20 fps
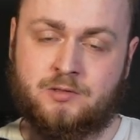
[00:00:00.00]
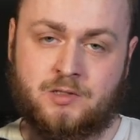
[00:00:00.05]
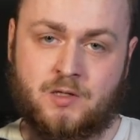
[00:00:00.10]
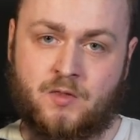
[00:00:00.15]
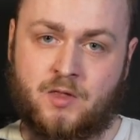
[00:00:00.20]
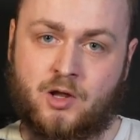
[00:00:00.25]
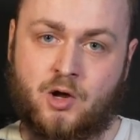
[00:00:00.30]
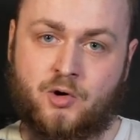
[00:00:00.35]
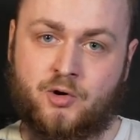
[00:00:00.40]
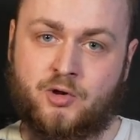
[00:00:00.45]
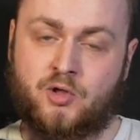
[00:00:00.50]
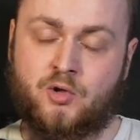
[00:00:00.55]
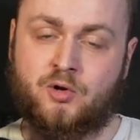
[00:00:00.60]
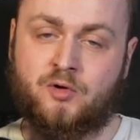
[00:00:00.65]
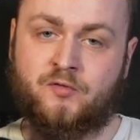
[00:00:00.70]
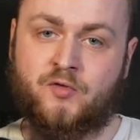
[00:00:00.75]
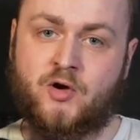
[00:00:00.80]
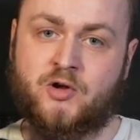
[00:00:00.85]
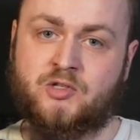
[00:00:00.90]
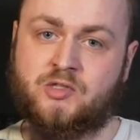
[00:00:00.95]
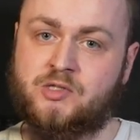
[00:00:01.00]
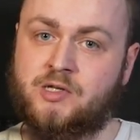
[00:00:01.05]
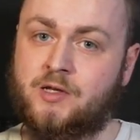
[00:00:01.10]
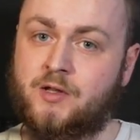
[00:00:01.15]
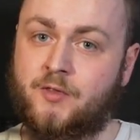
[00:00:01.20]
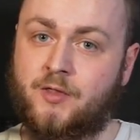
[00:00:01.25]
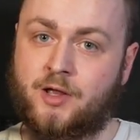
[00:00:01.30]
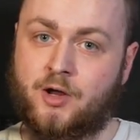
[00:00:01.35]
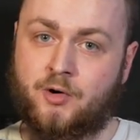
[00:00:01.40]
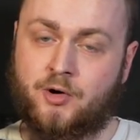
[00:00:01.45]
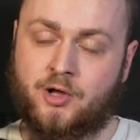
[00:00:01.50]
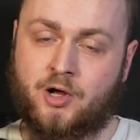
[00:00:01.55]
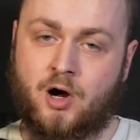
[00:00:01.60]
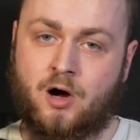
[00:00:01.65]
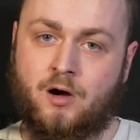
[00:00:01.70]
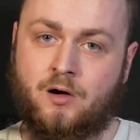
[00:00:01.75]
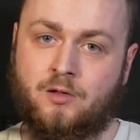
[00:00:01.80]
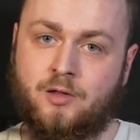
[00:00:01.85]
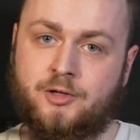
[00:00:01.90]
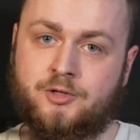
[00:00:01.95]
Did they go to university? Did they go to
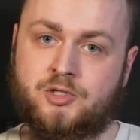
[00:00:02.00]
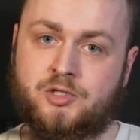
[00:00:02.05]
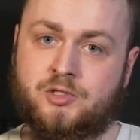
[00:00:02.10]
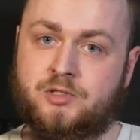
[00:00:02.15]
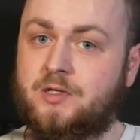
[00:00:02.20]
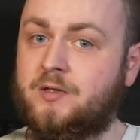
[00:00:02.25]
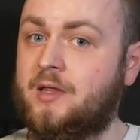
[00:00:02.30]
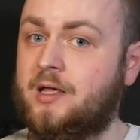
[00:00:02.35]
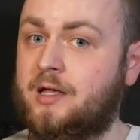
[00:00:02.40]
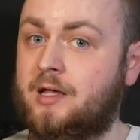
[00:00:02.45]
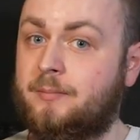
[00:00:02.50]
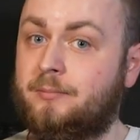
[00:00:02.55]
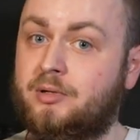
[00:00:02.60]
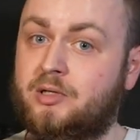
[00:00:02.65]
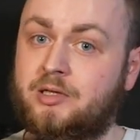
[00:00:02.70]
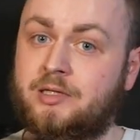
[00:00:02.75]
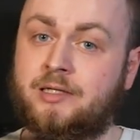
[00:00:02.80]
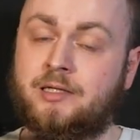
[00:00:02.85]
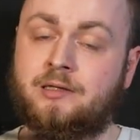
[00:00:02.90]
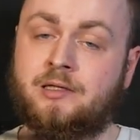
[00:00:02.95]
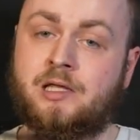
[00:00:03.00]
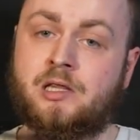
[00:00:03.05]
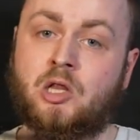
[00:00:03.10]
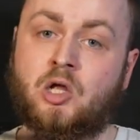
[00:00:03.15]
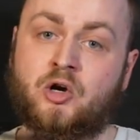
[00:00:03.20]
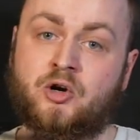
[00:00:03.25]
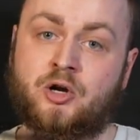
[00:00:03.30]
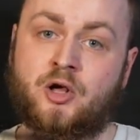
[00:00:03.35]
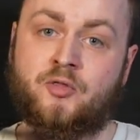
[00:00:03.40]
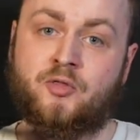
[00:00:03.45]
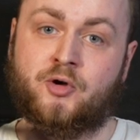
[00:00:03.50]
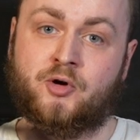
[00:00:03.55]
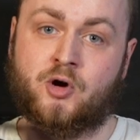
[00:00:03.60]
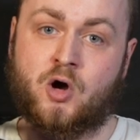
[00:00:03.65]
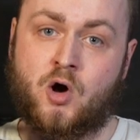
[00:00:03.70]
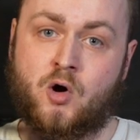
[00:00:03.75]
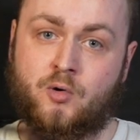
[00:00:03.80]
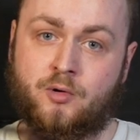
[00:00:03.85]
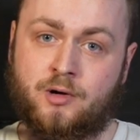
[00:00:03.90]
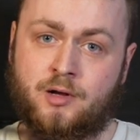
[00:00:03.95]
college? Did they completely learn on their
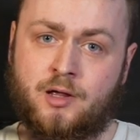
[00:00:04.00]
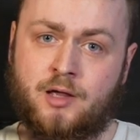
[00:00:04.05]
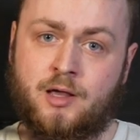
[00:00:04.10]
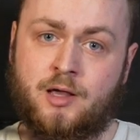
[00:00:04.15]
own?